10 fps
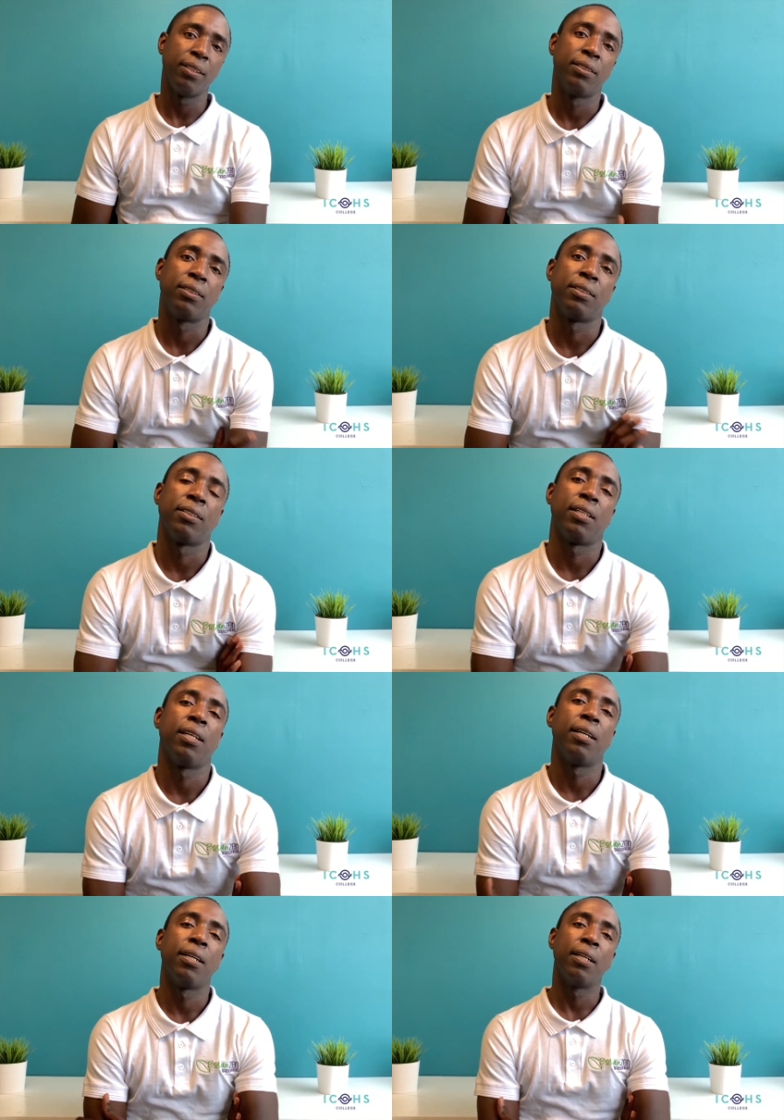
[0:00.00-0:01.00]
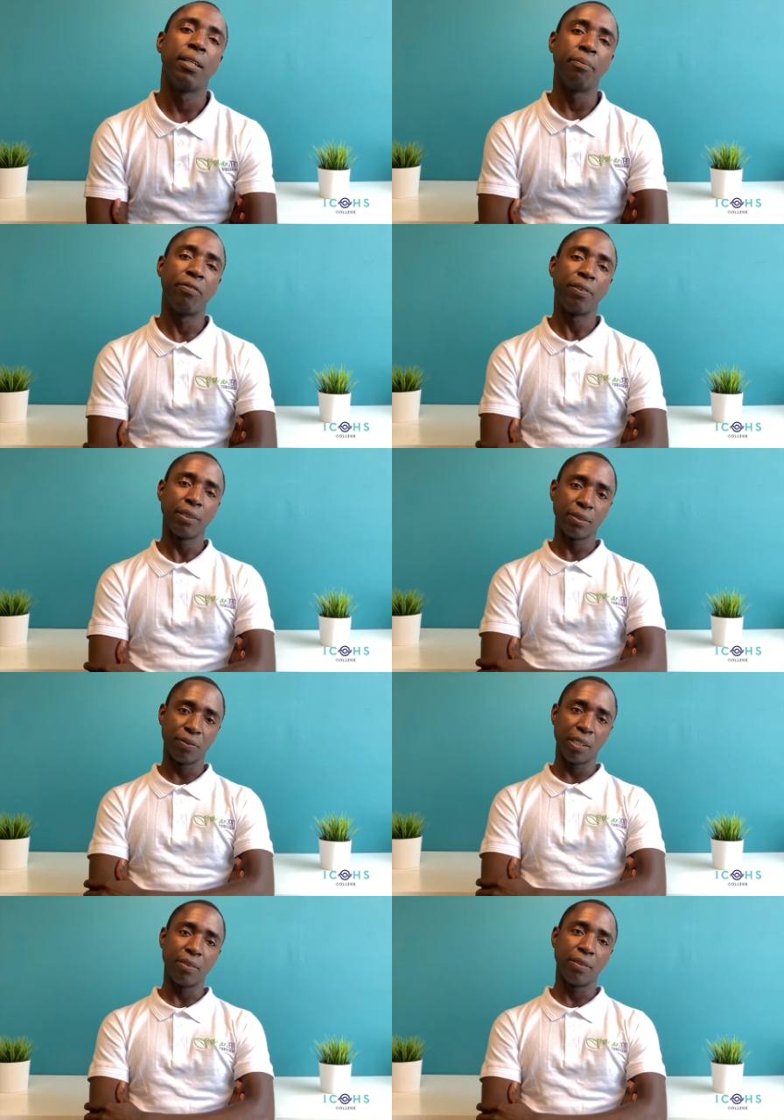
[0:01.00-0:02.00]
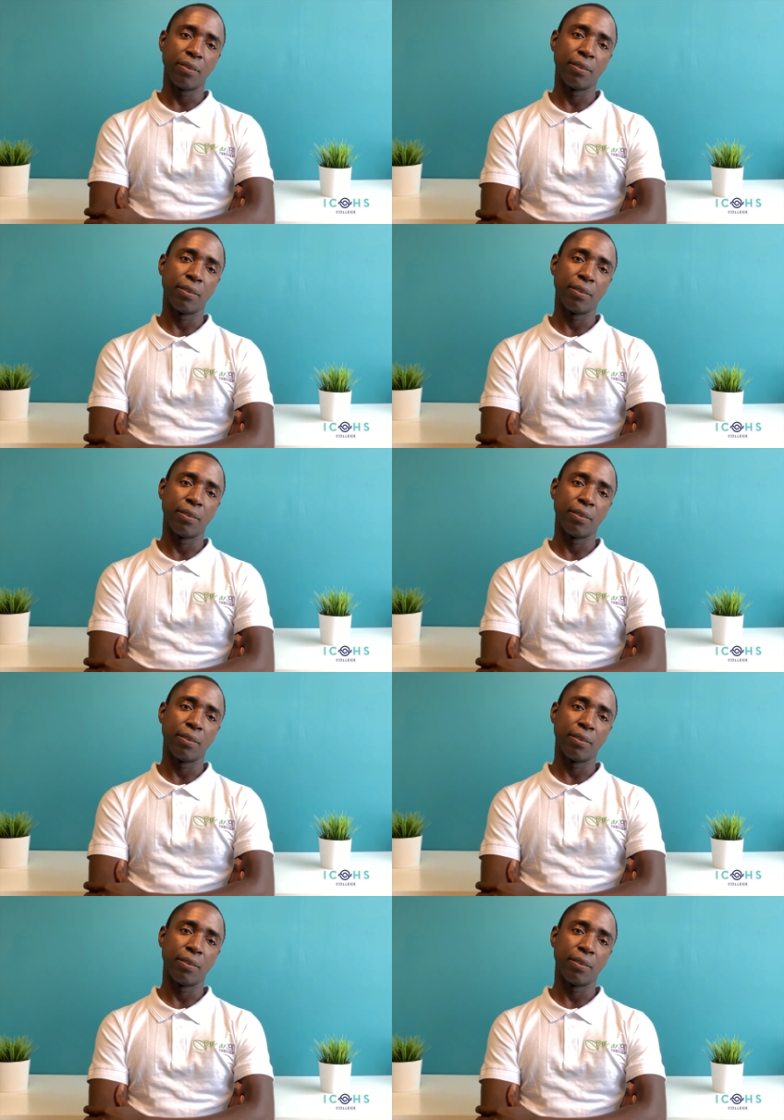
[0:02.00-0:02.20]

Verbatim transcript: it's, first of all,